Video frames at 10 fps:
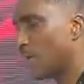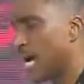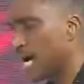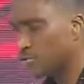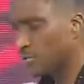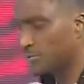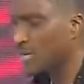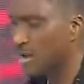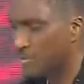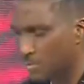we are out of
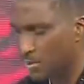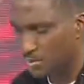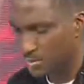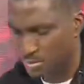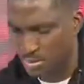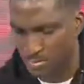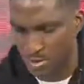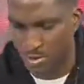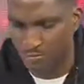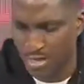time, but let me
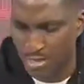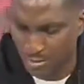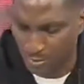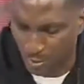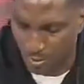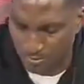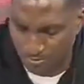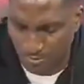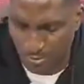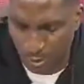cover this more
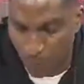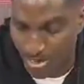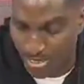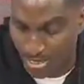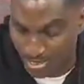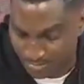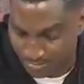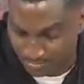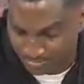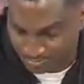quickly.
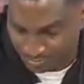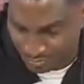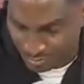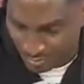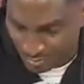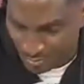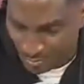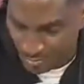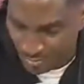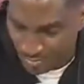
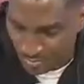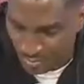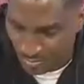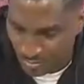Hmm.